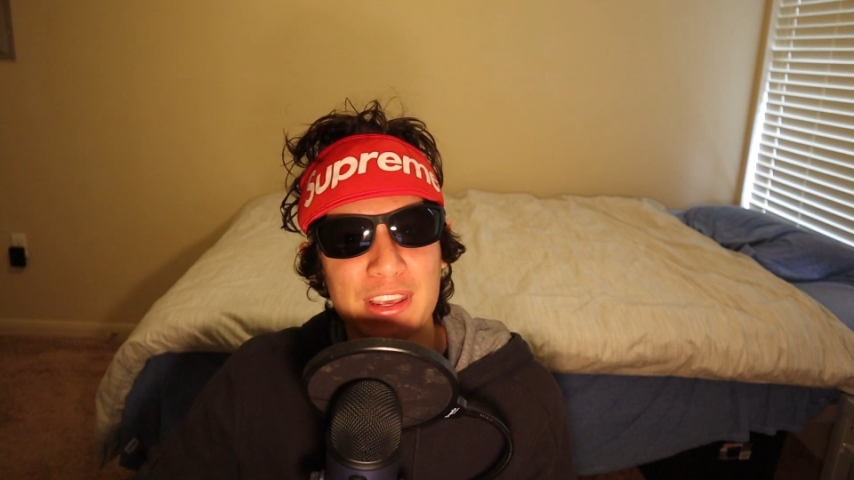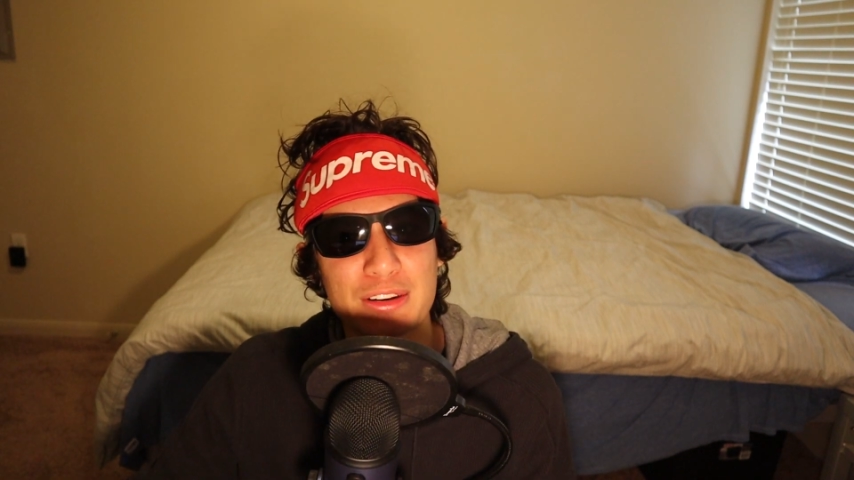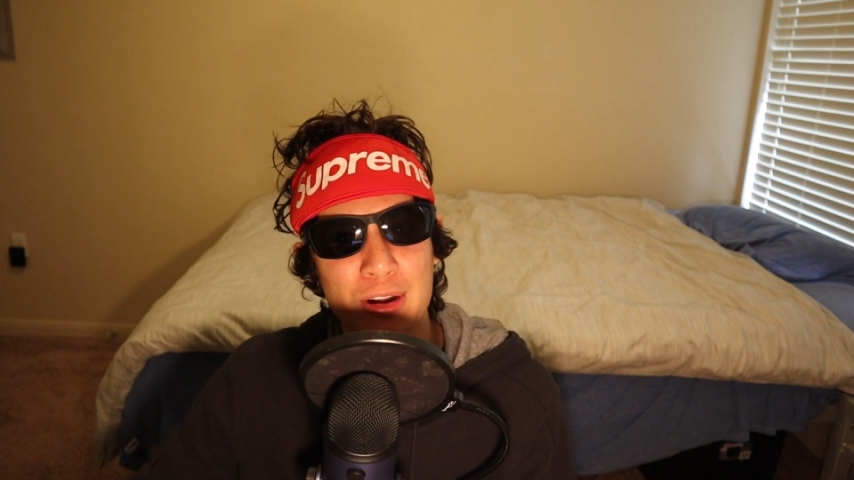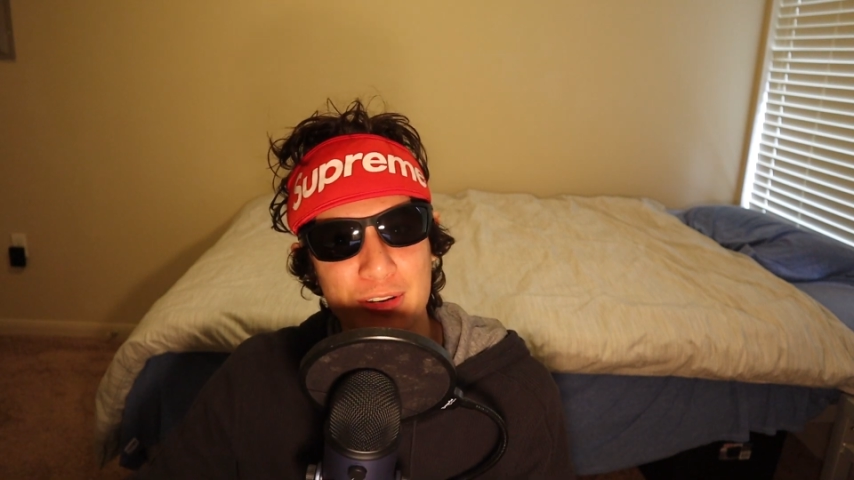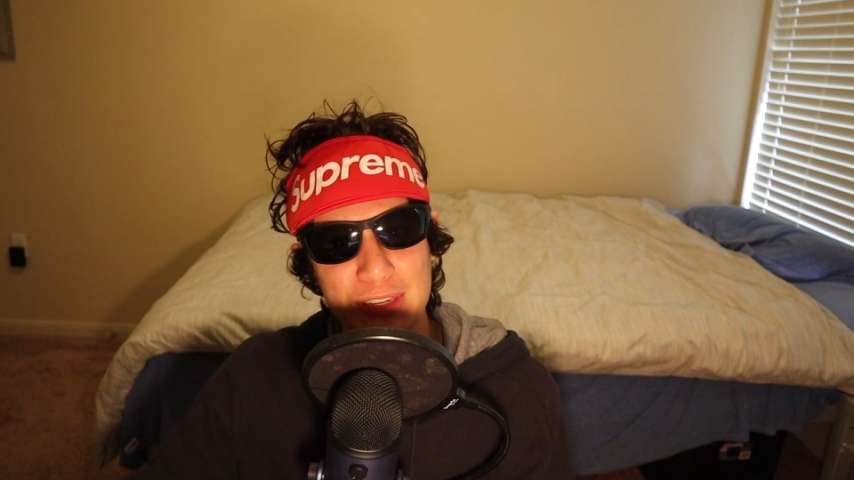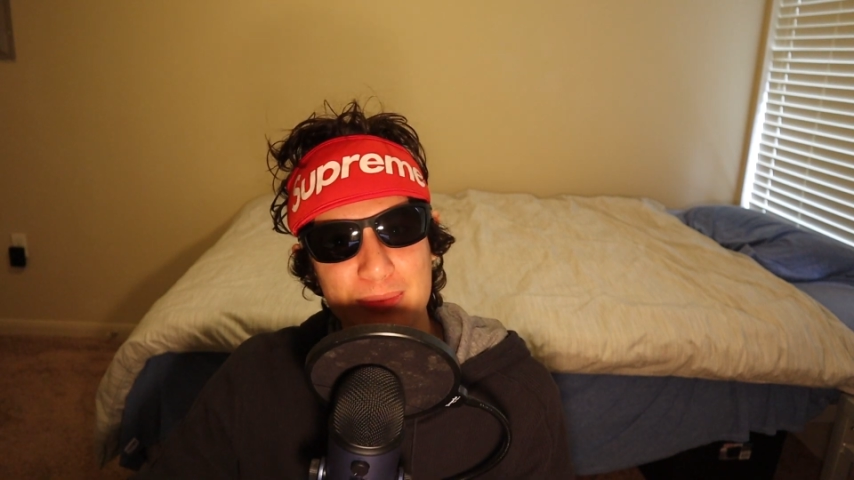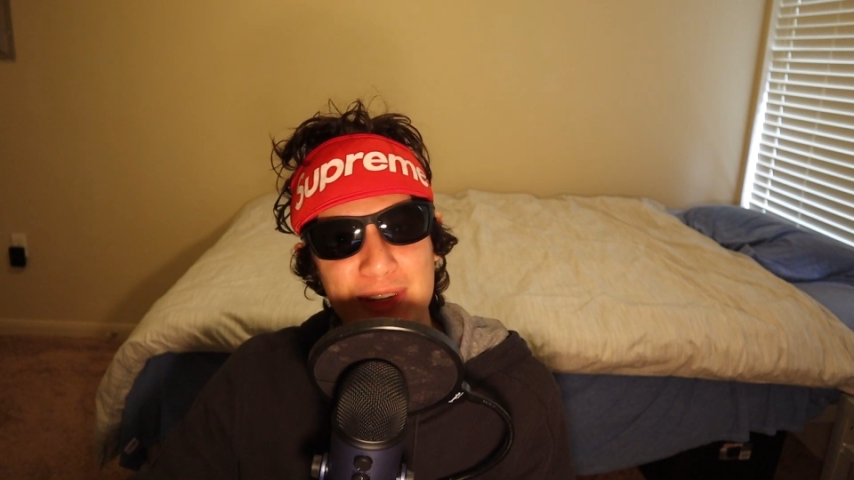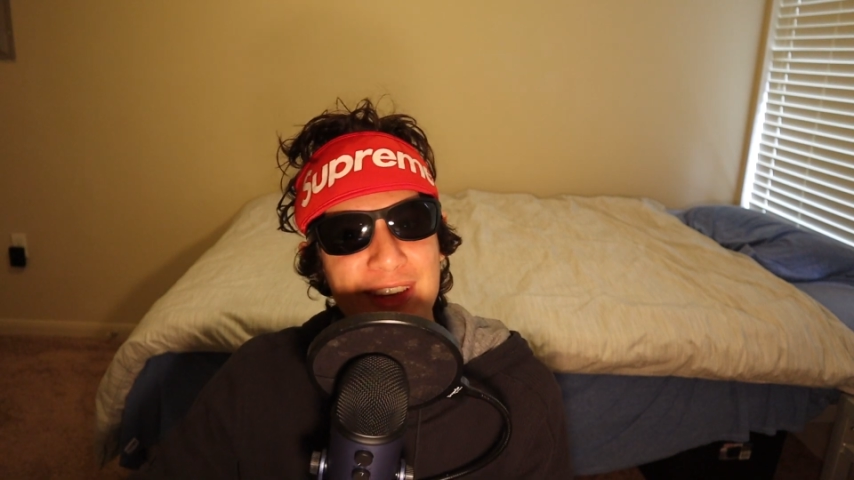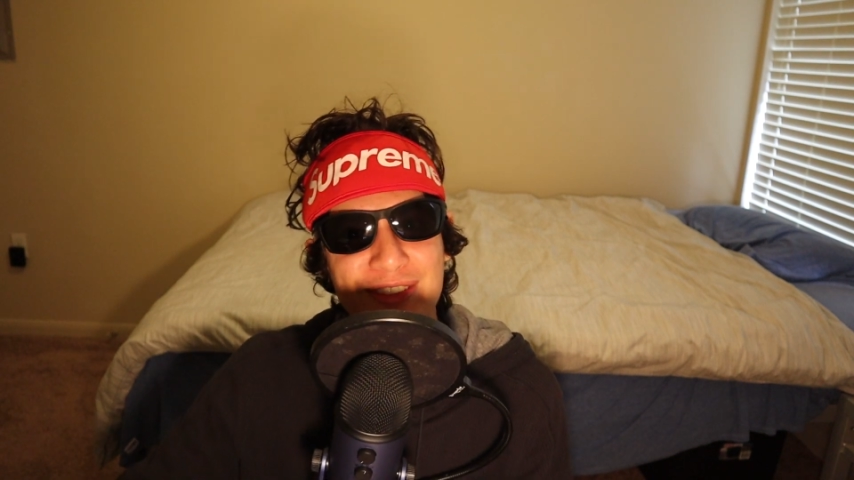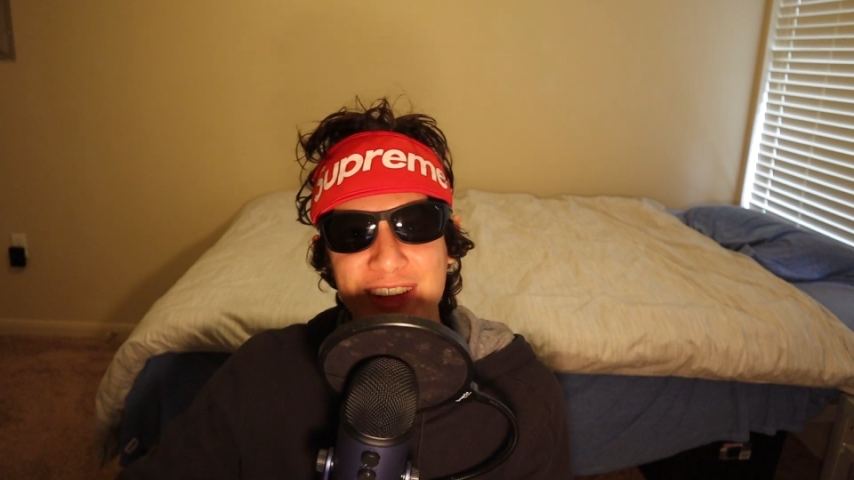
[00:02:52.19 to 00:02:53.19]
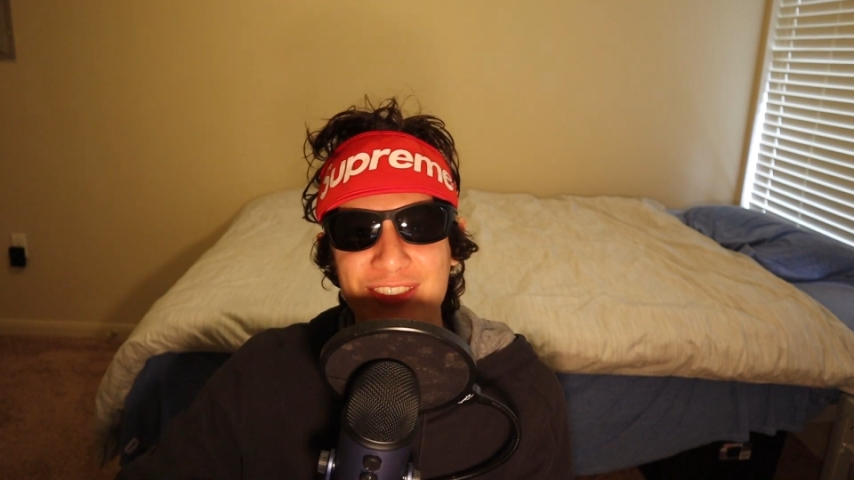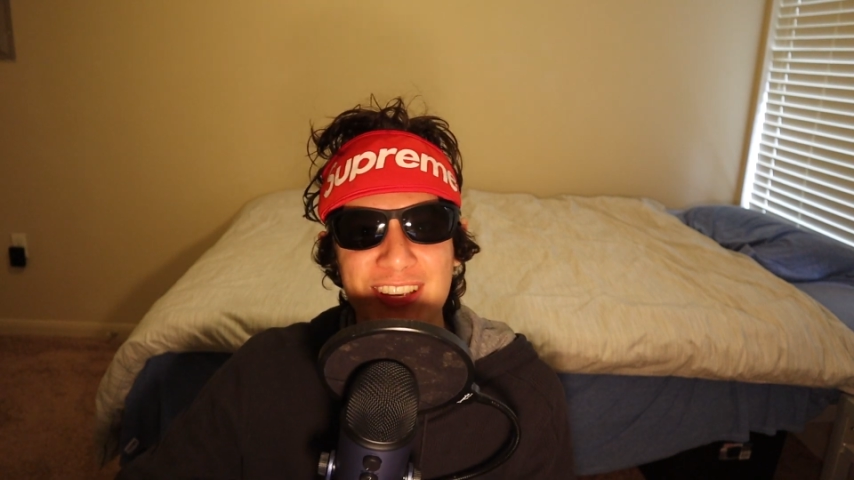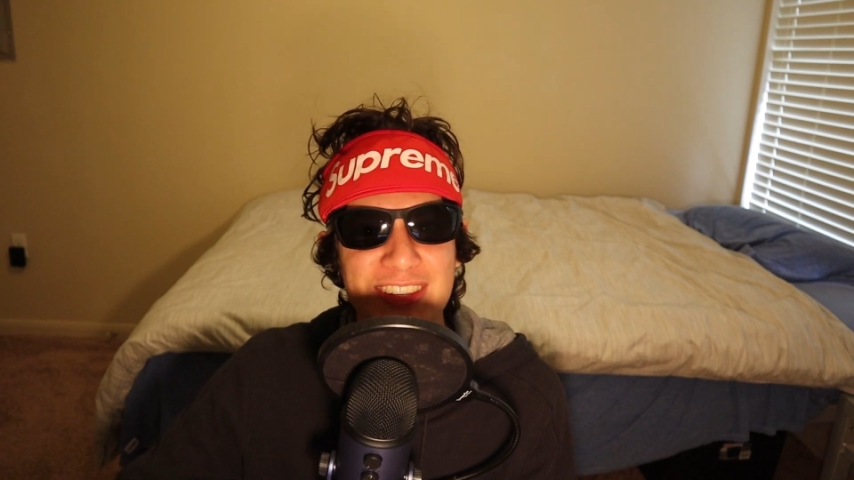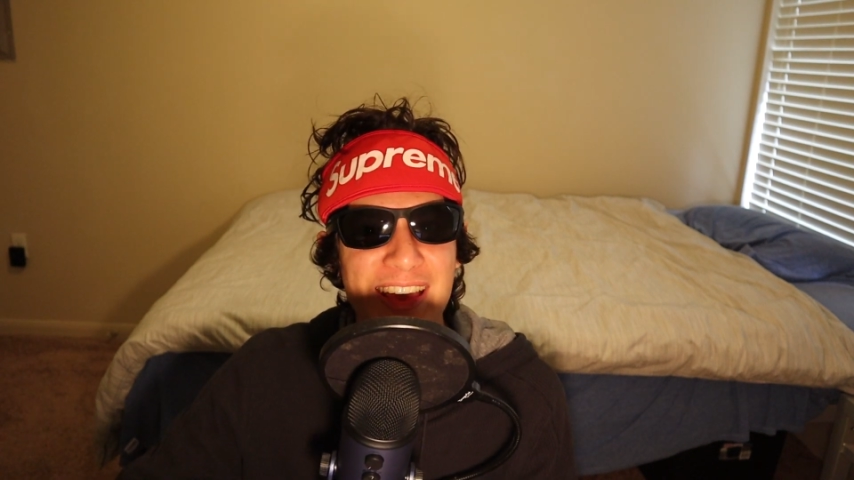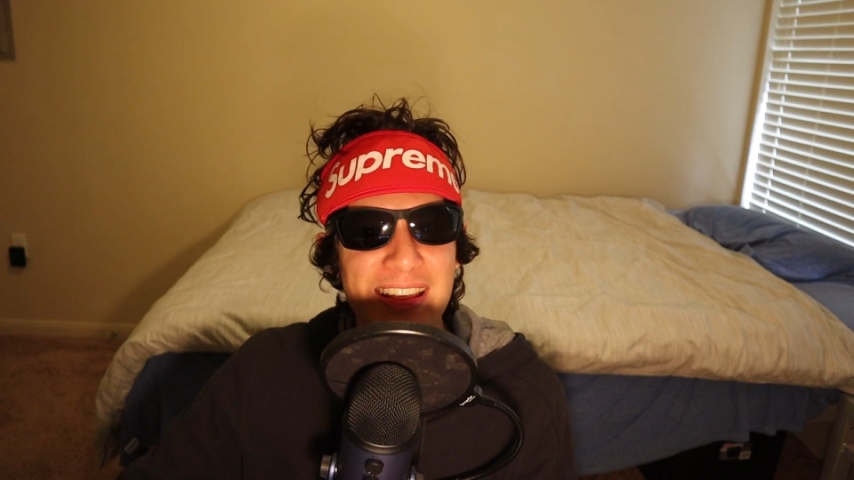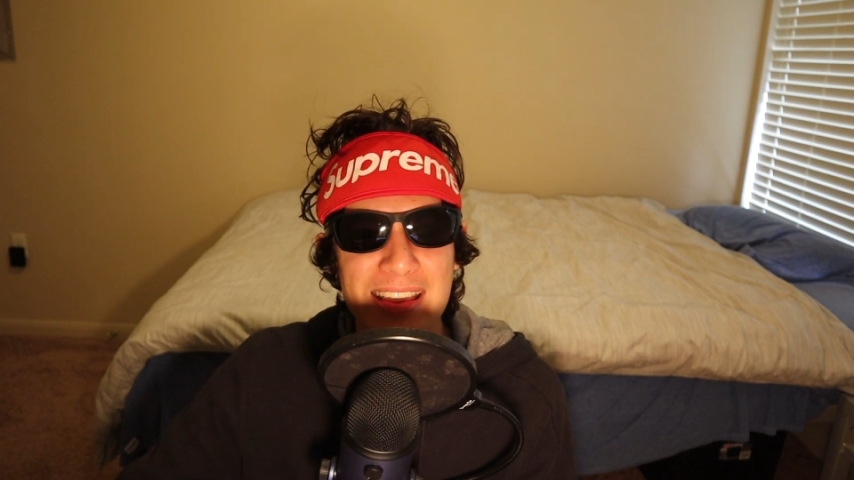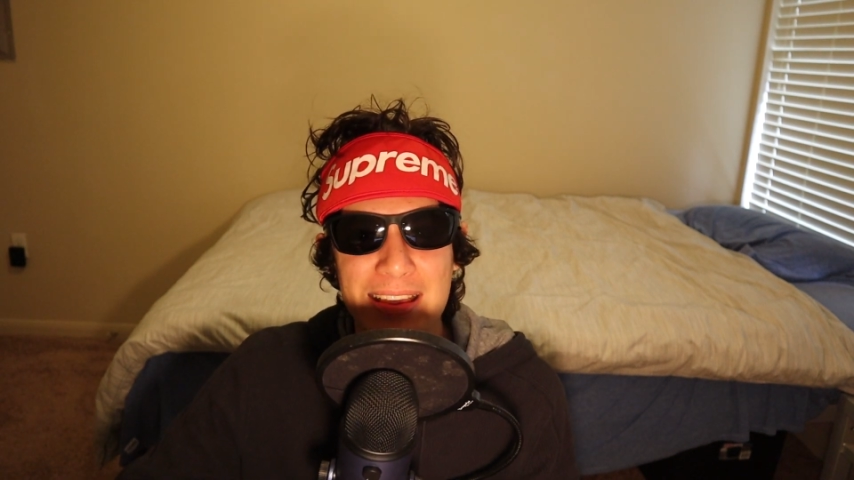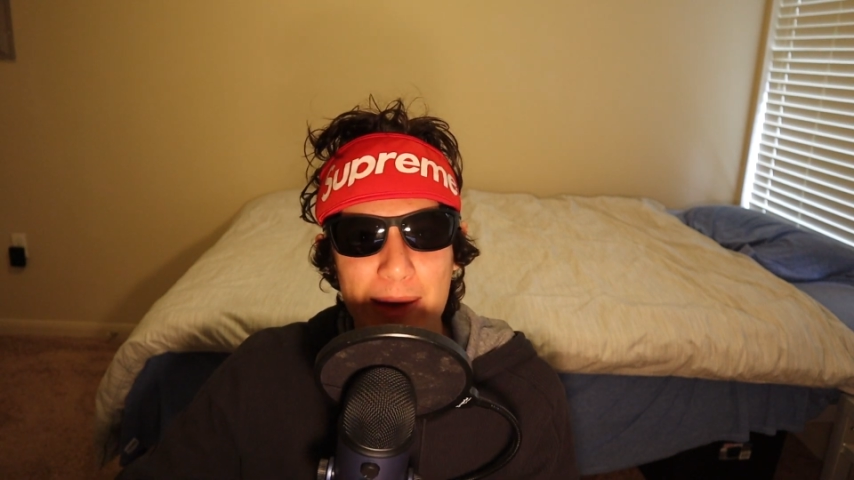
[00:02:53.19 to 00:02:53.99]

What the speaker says: intro or some shit. When you watch that...